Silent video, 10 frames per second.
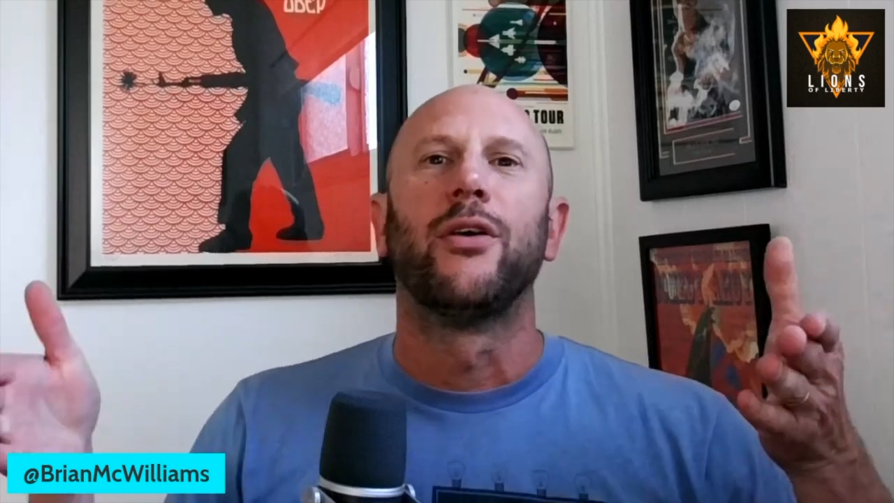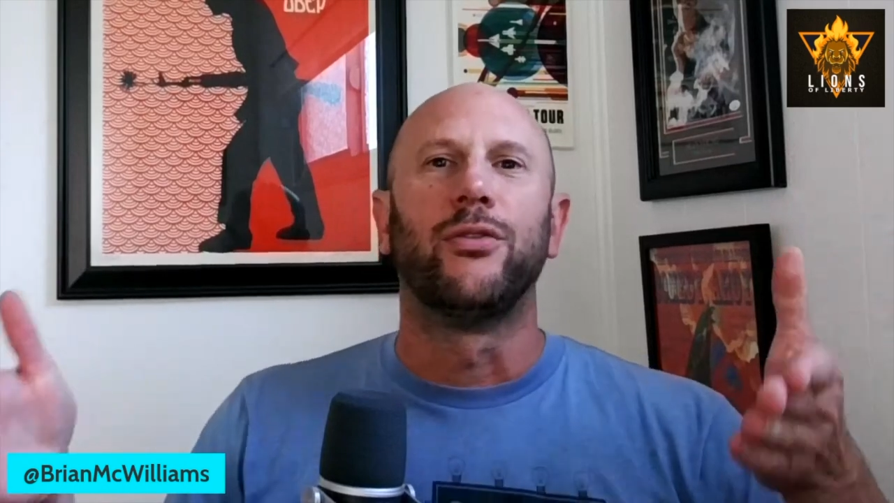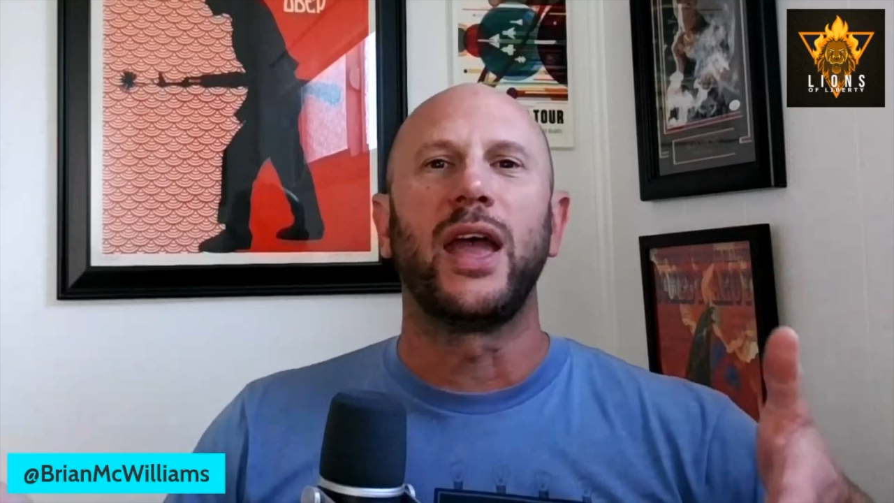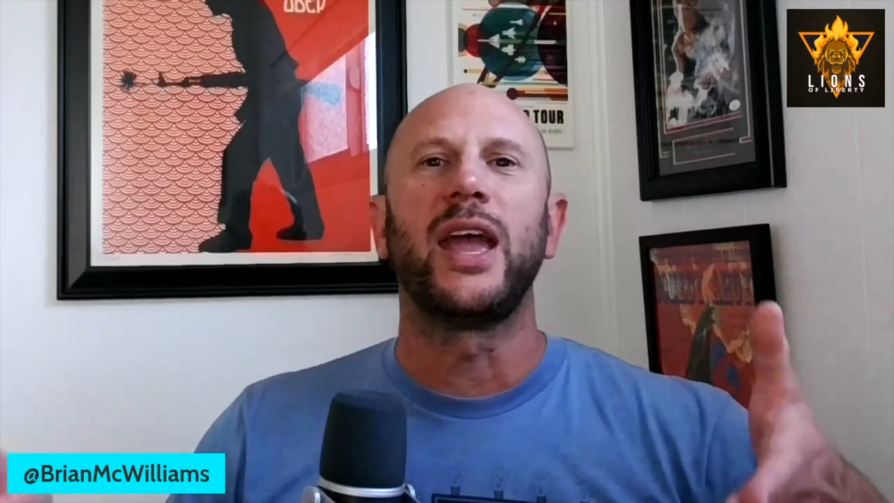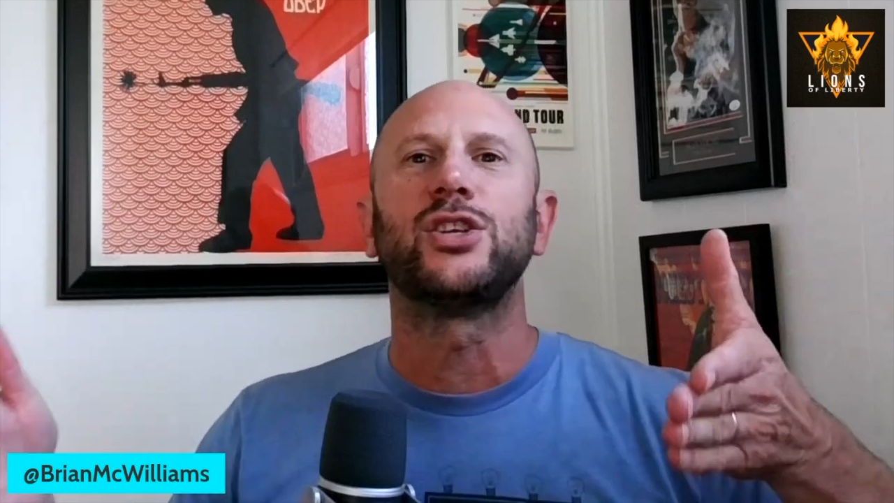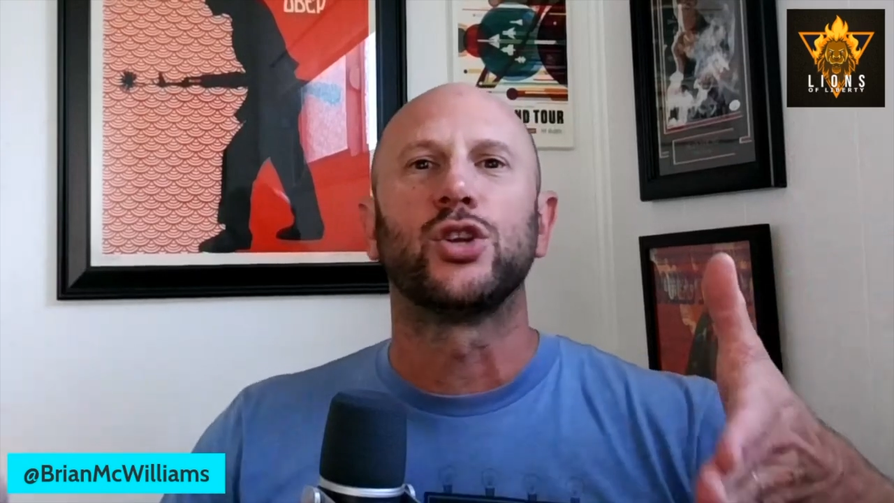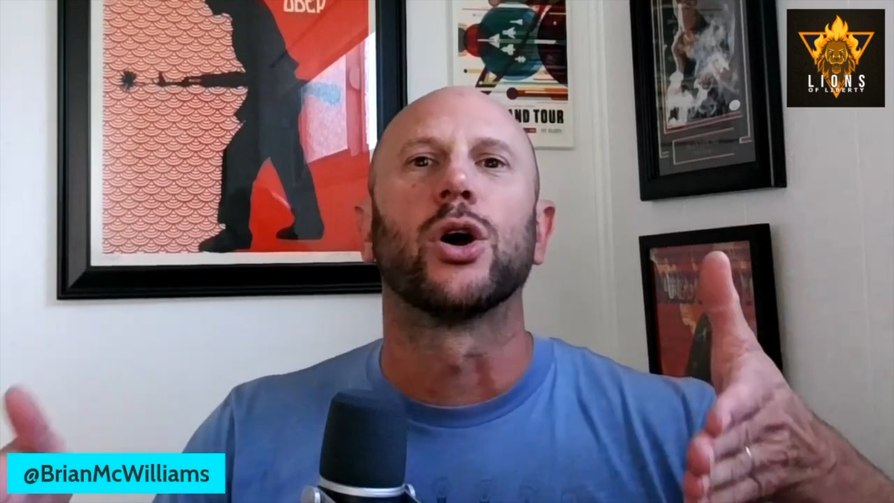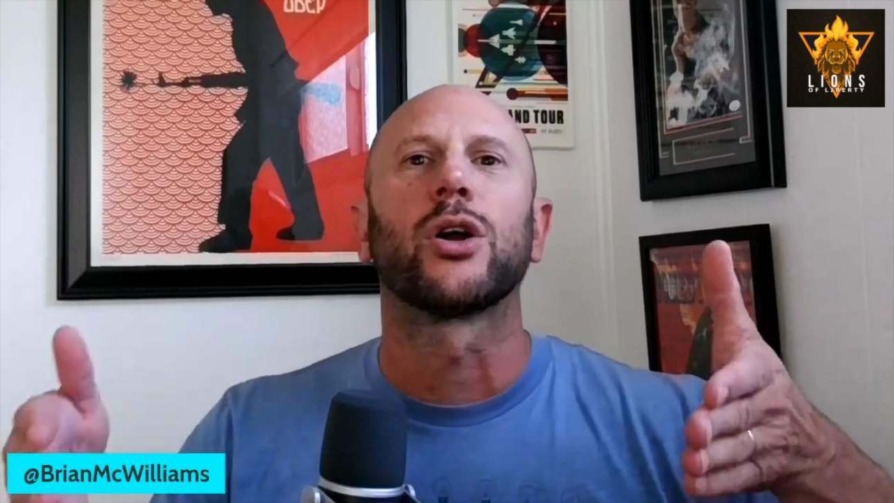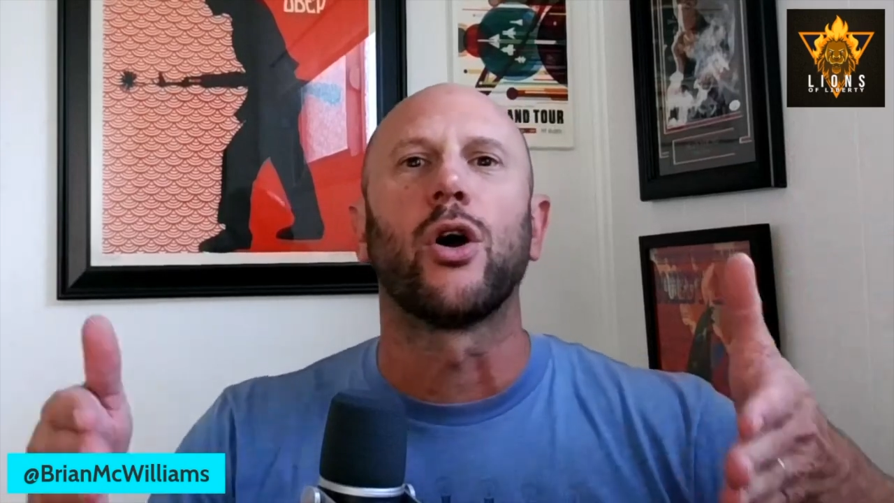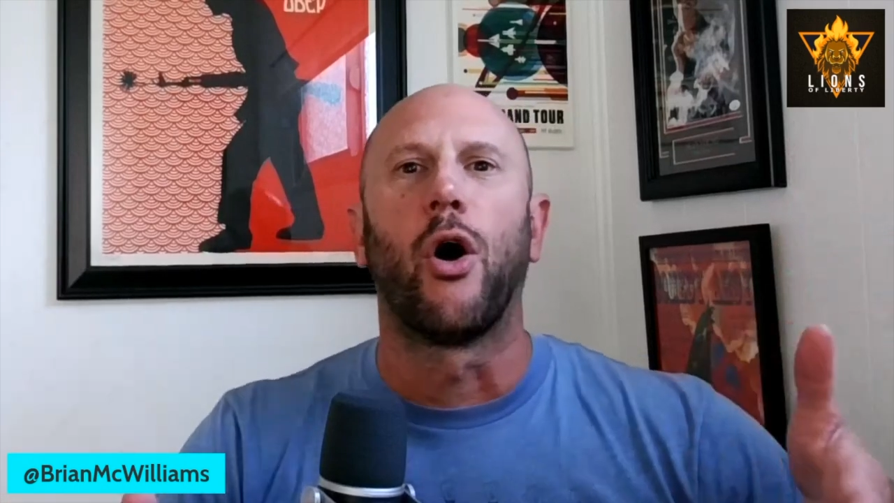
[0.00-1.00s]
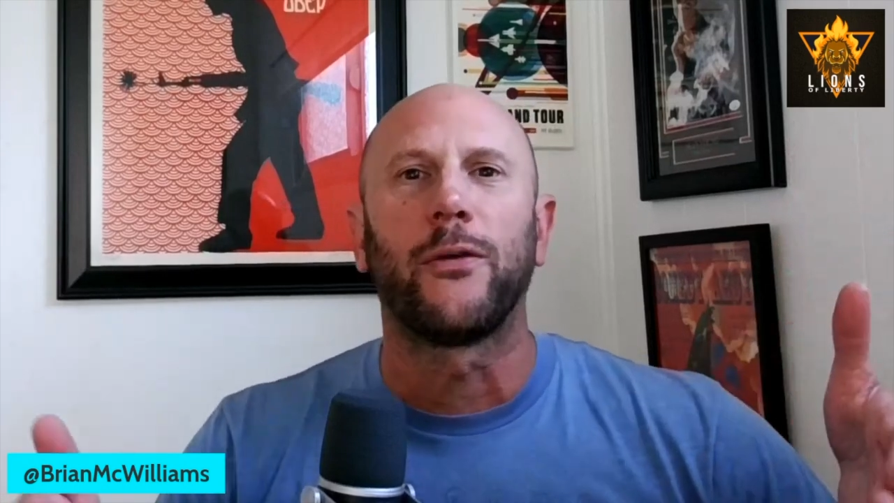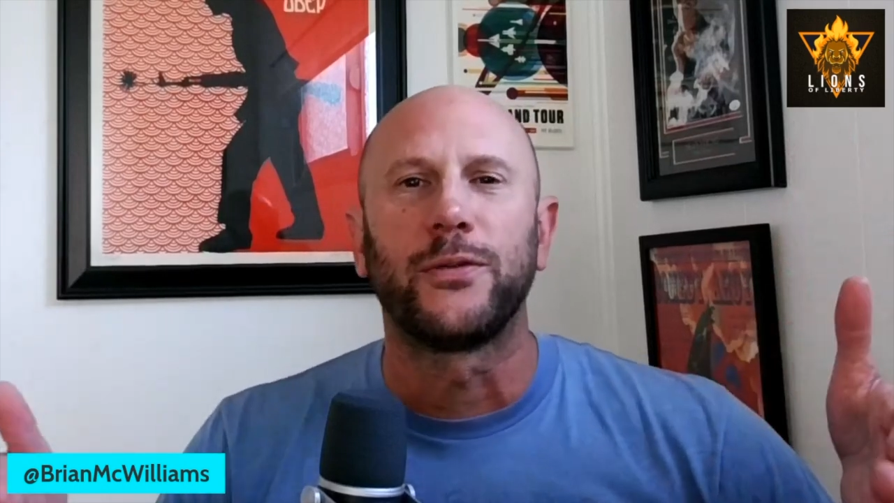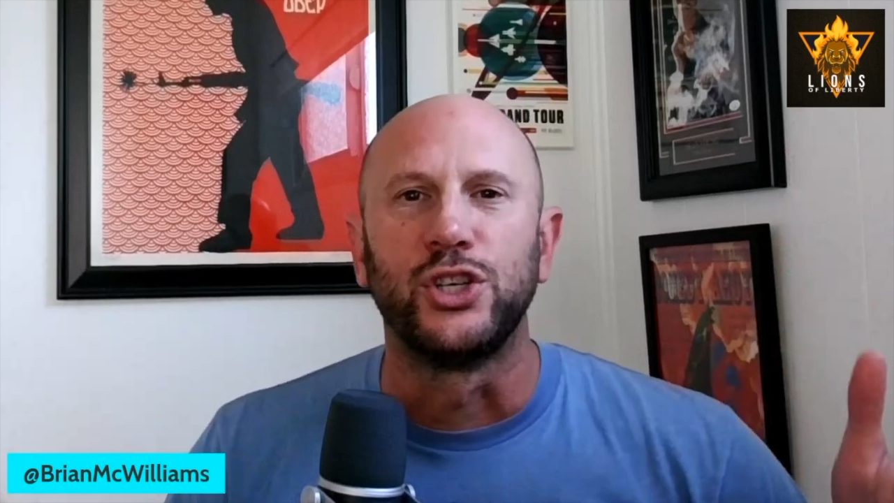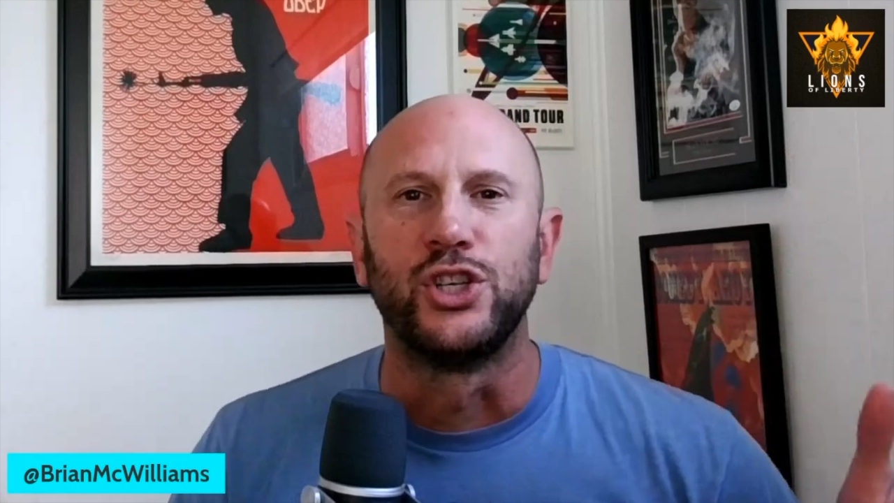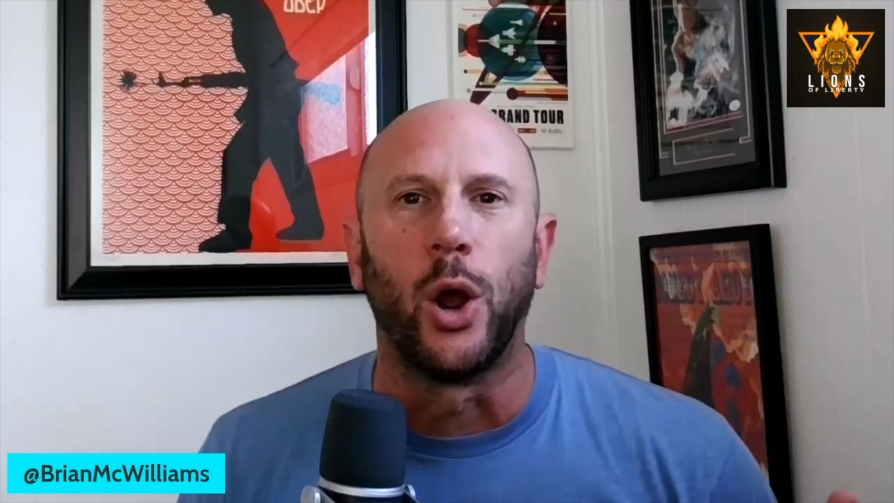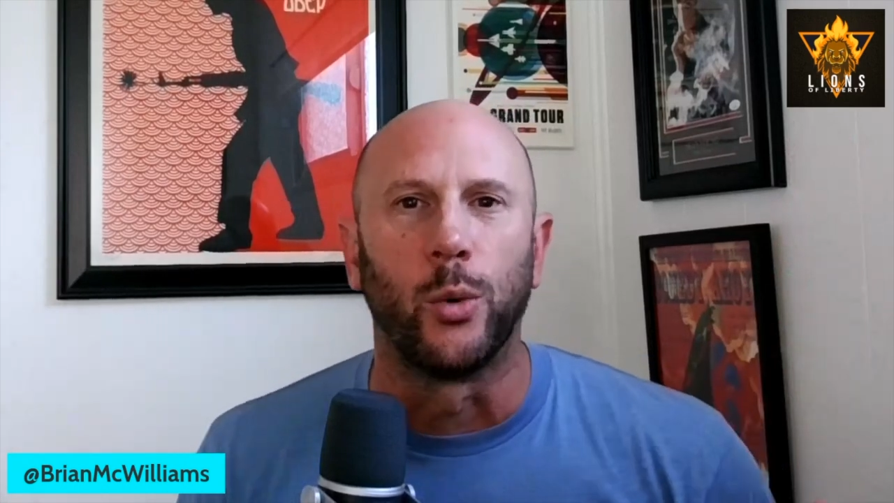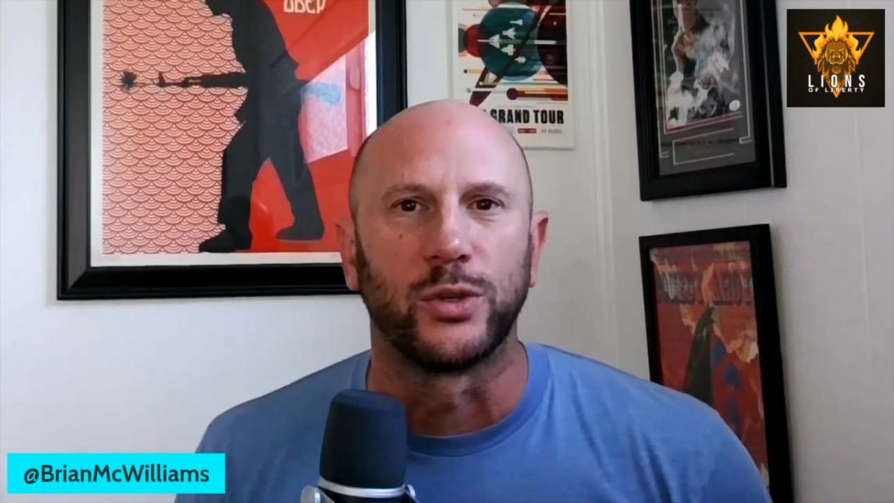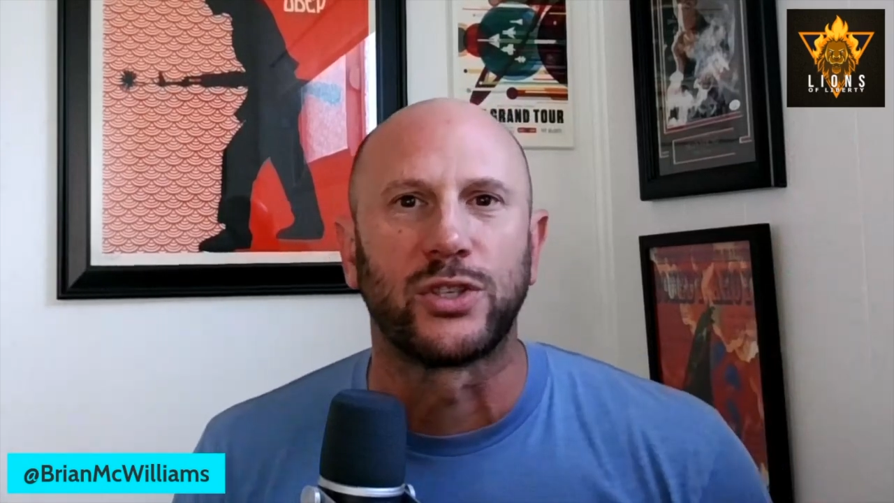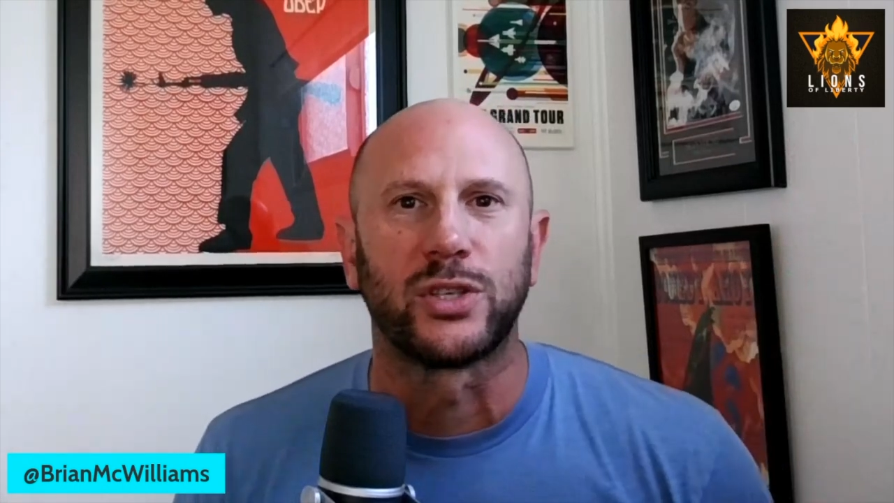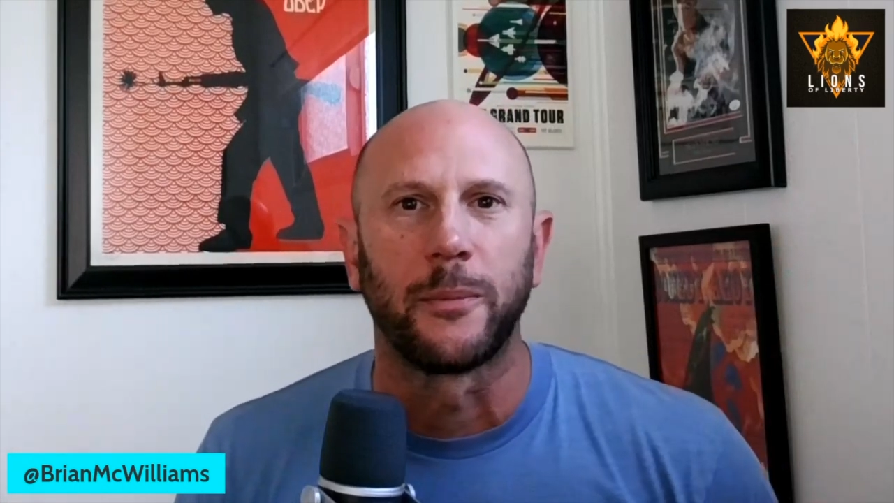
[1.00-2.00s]
They took off
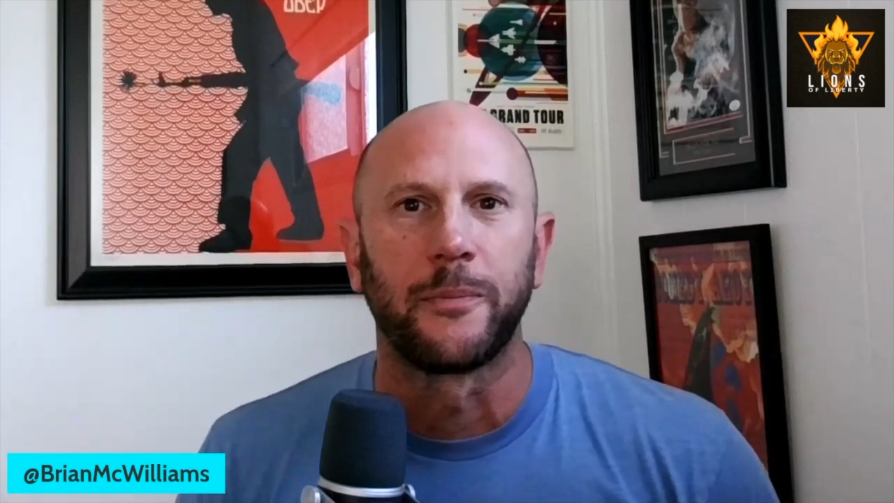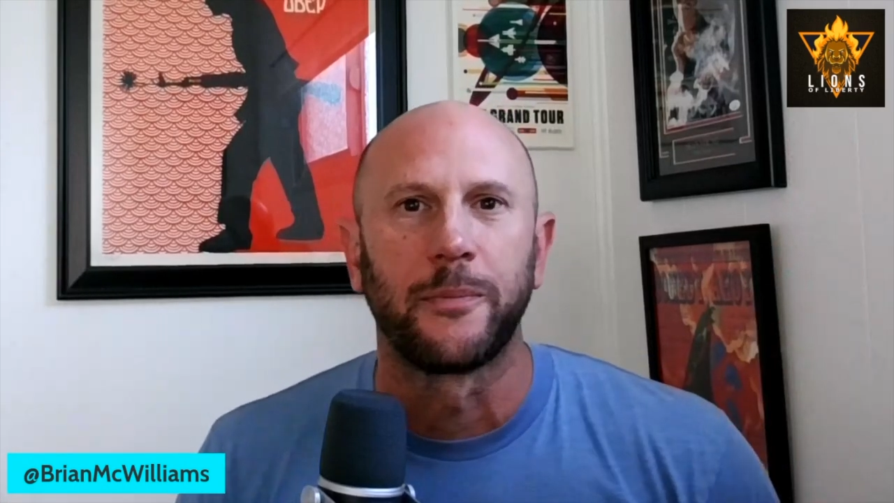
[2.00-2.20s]
jokes.